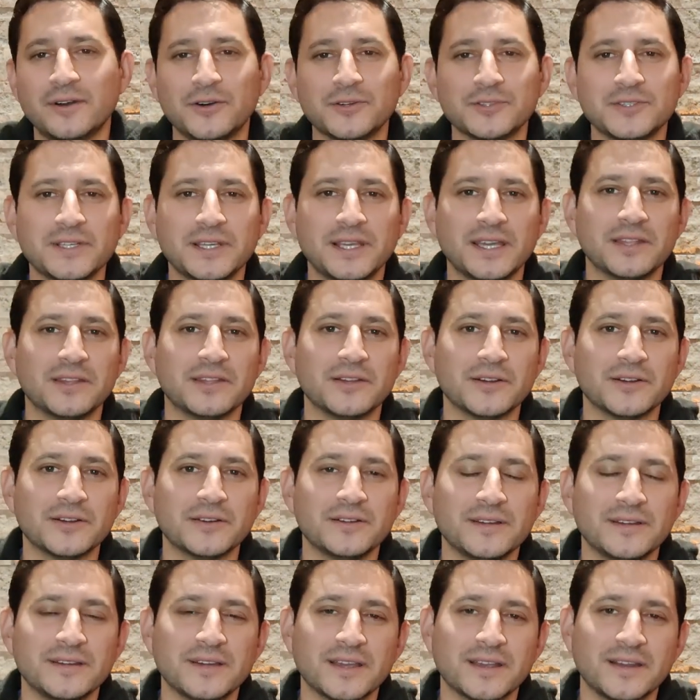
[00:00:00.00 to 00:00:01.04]

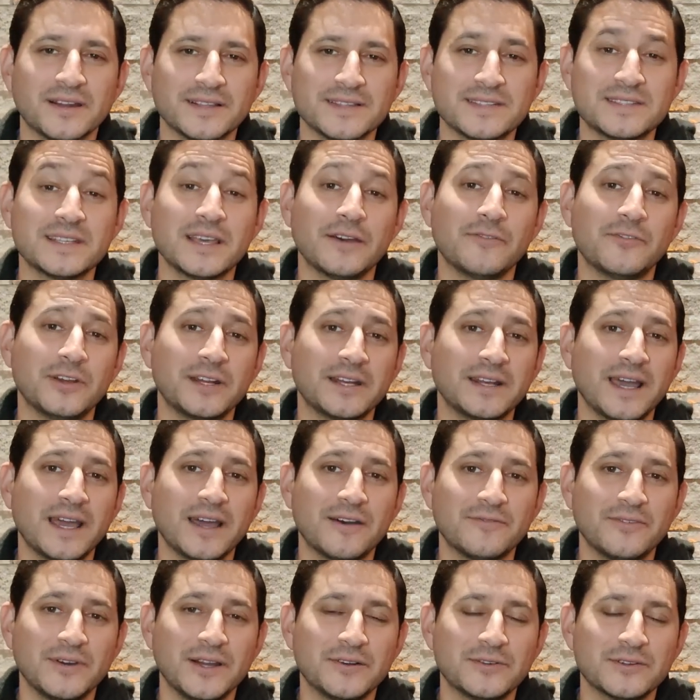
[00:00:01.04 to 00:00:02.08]
altogether i got seven and a
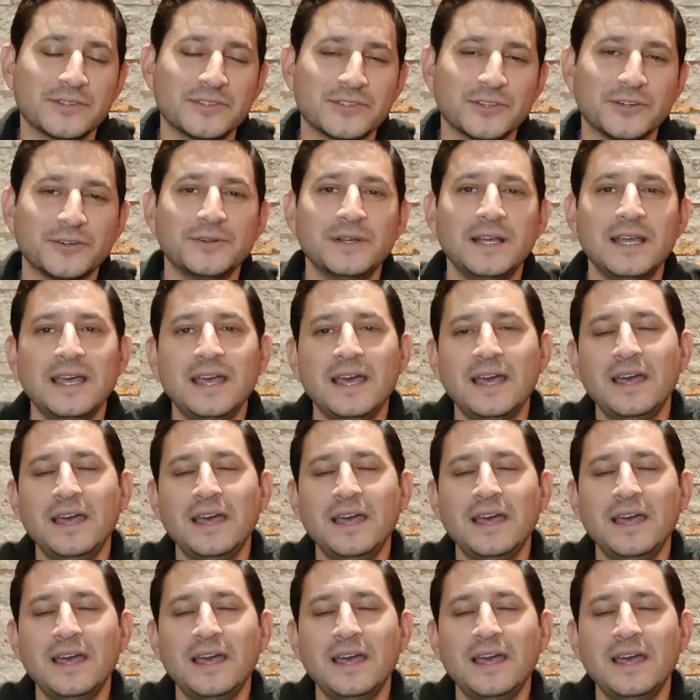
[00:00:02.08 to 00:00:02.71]
half hours so